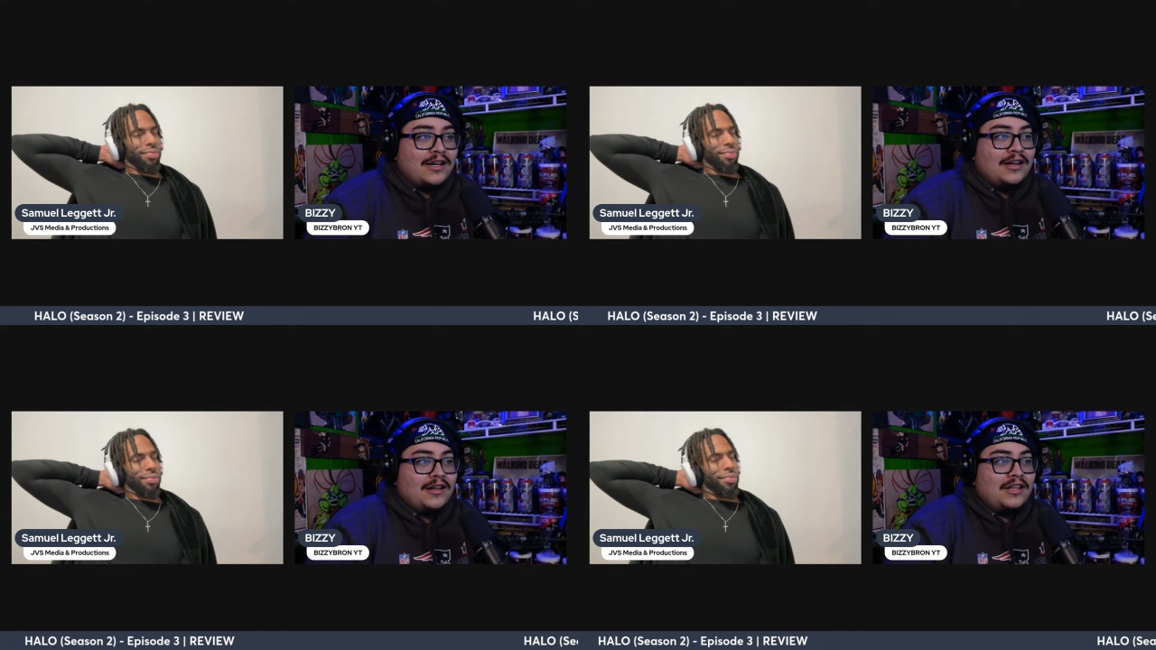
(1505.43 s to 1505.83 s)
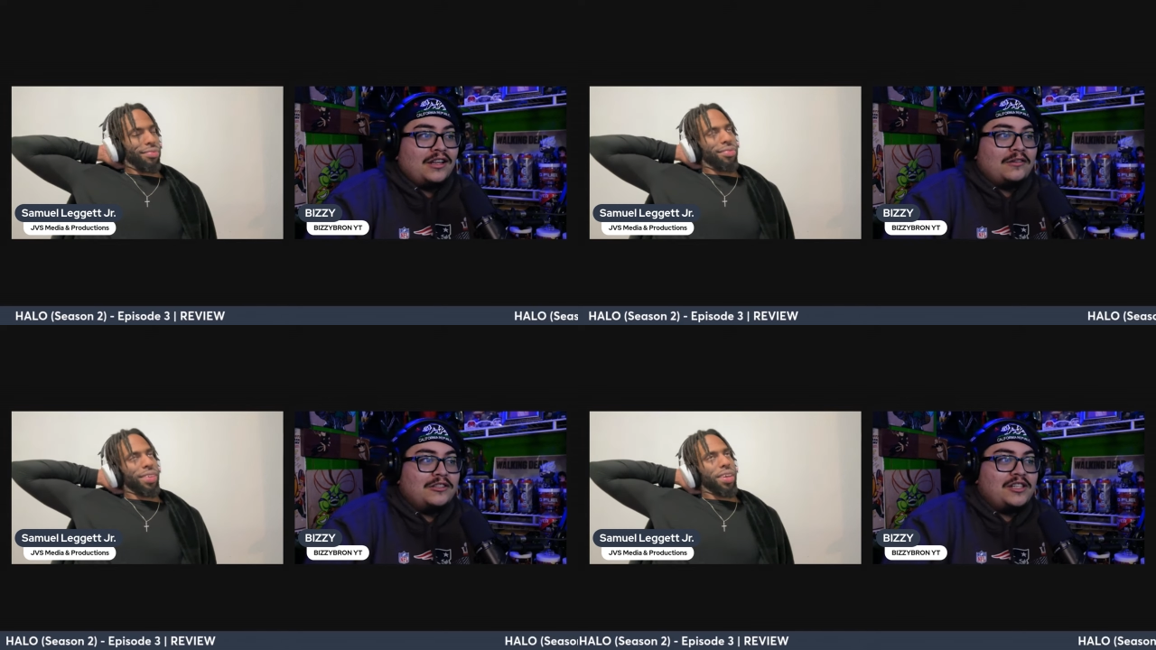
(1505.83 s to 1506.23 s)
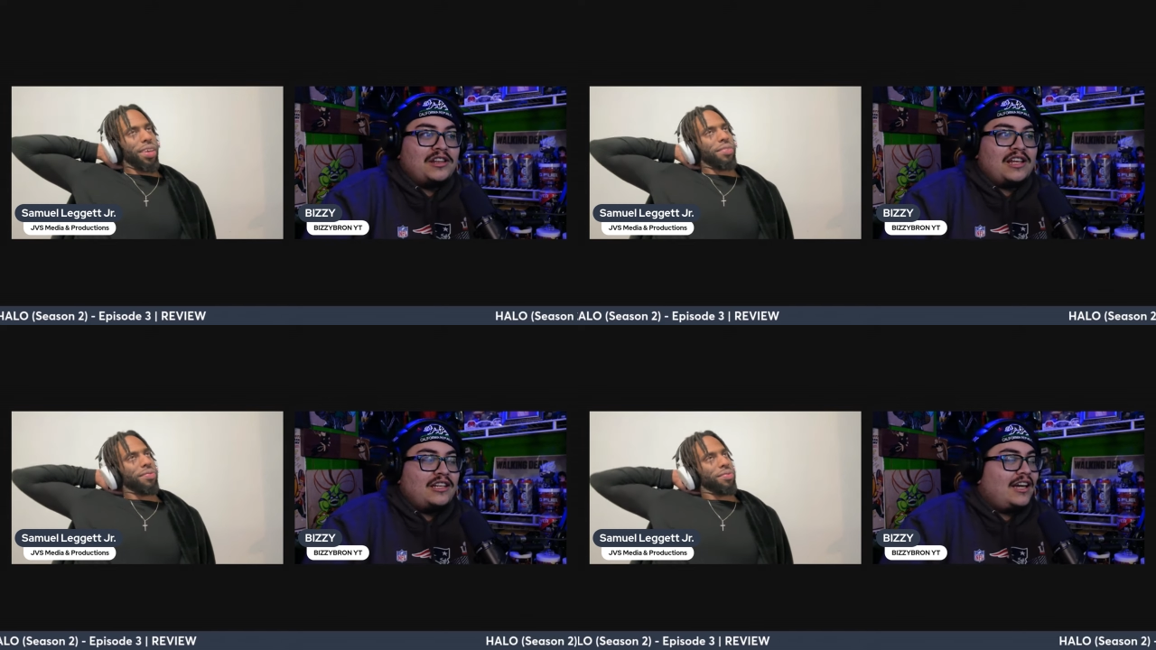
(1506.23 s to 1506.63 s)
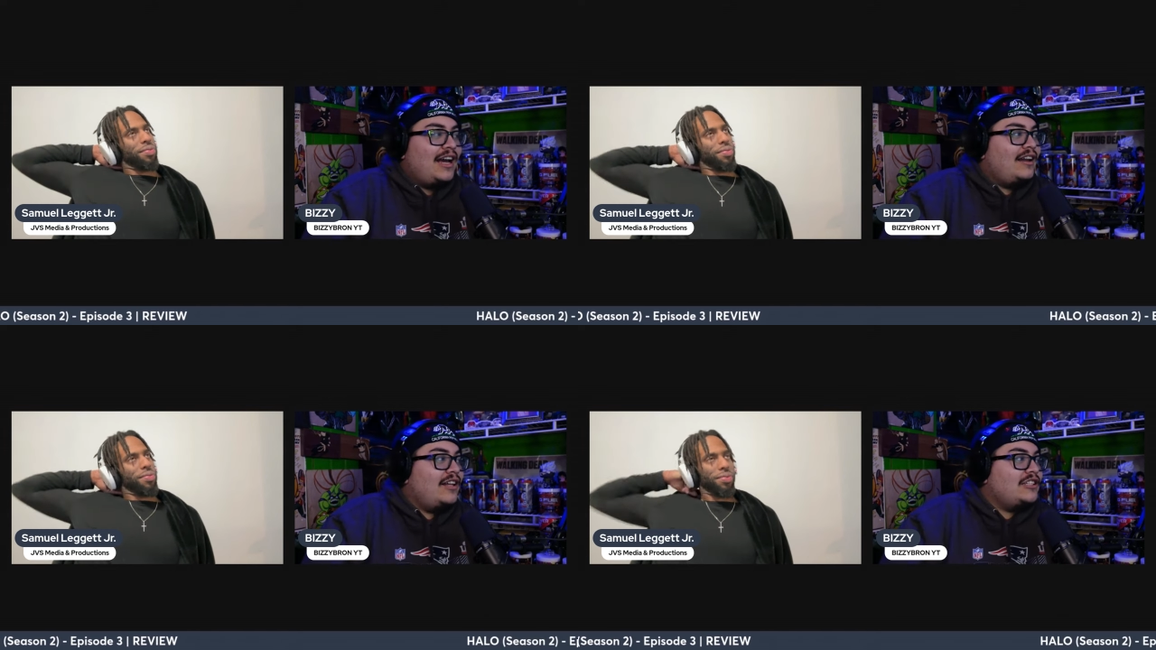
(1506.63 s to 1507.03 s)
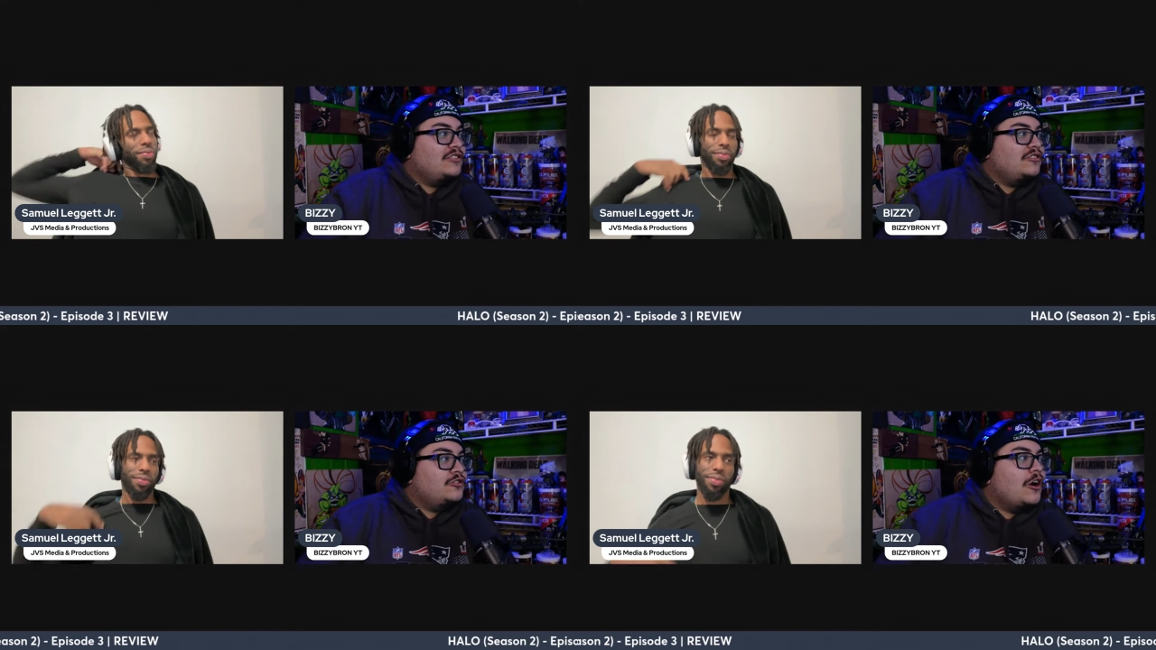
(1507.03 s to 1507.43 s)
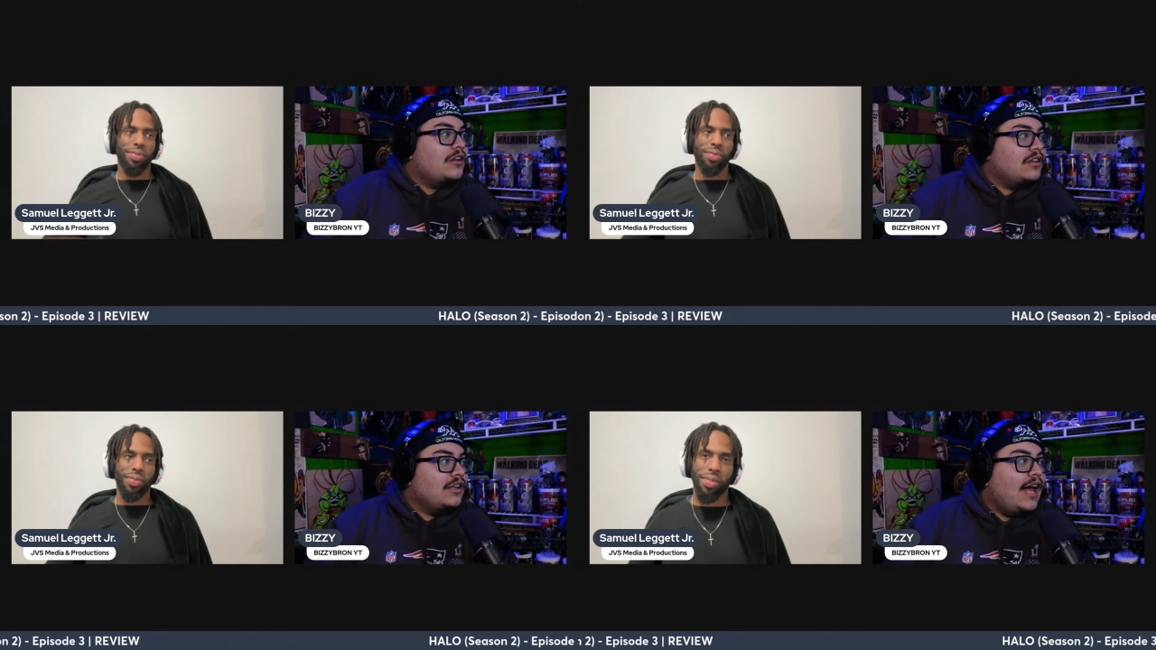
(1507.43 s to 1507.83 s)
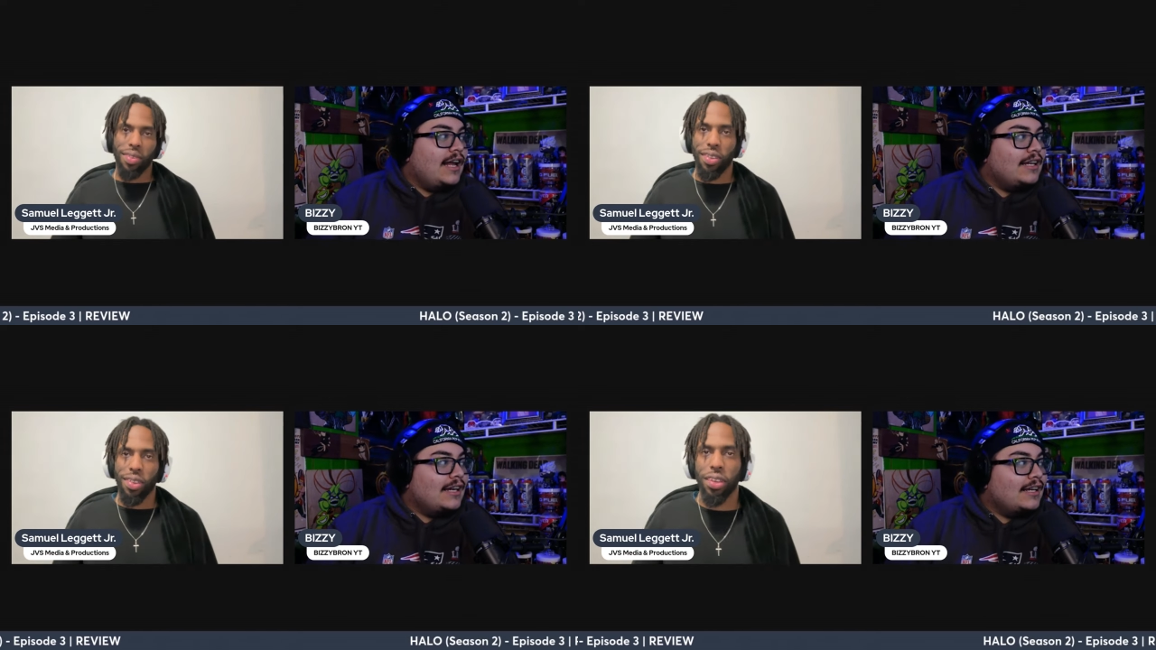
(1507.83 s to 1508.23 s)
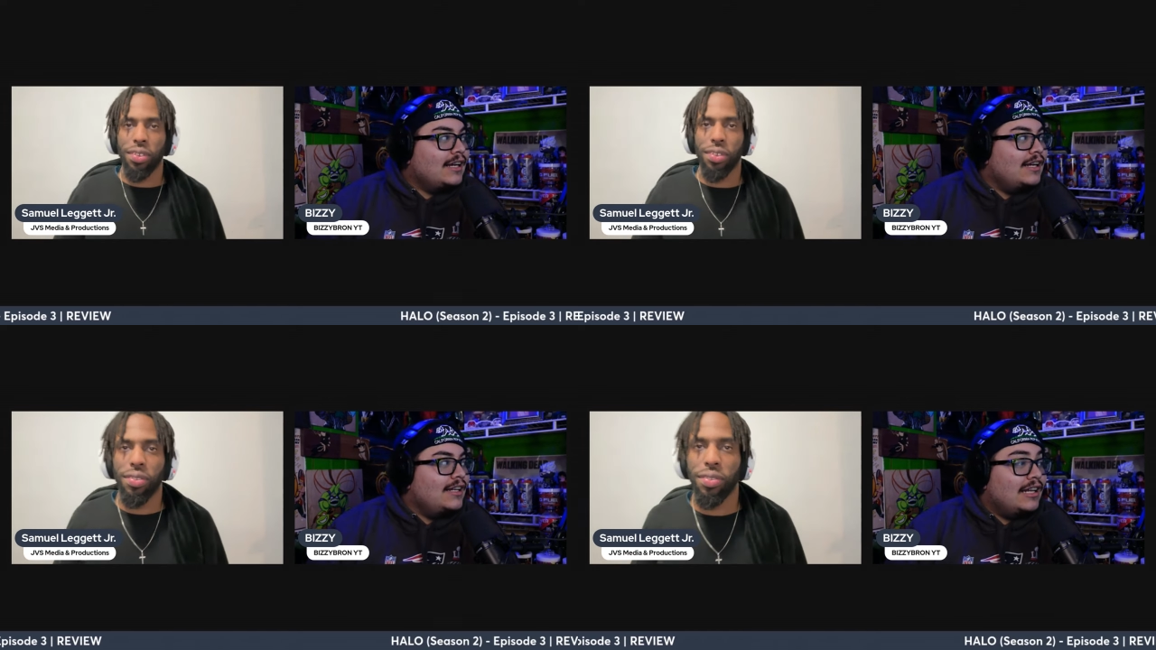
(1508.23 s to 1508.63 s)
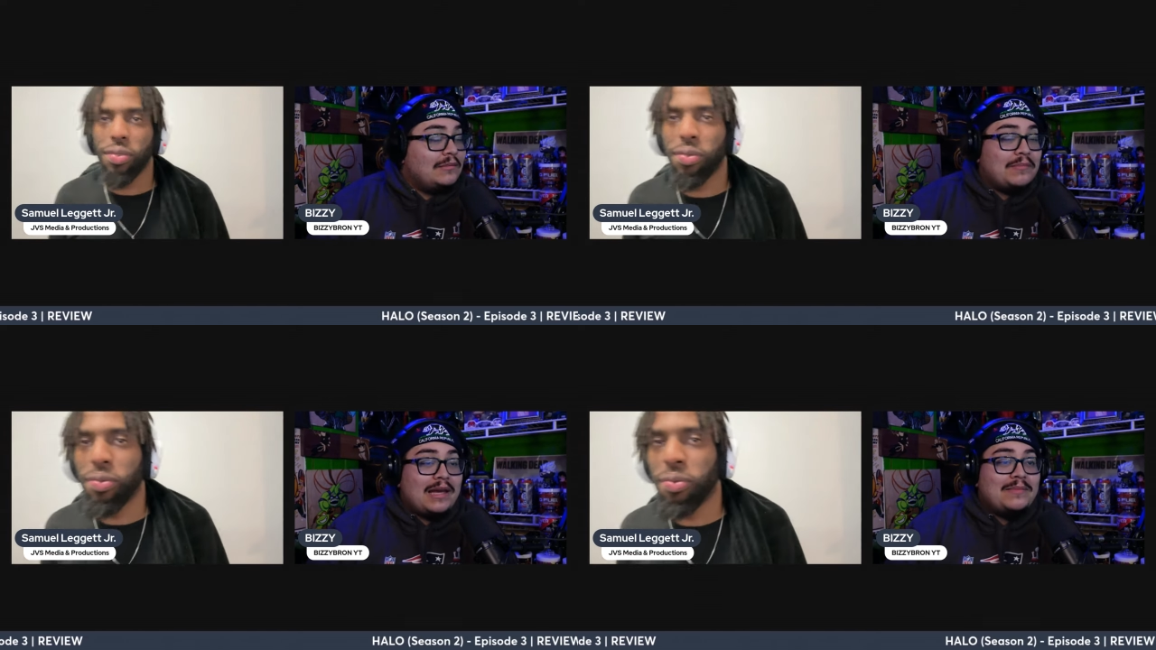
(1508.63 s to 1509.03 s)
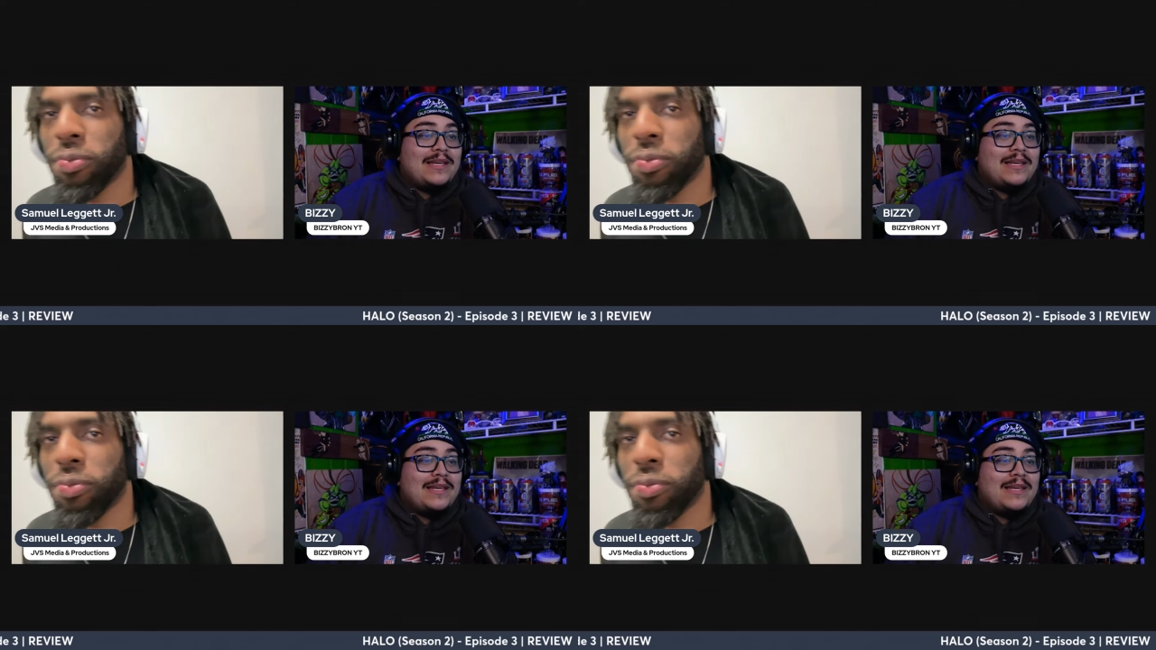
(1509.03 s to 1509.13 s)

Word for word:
Speaker 1: Yeah. So it just it, it kind of like just draws the line. Like like maybe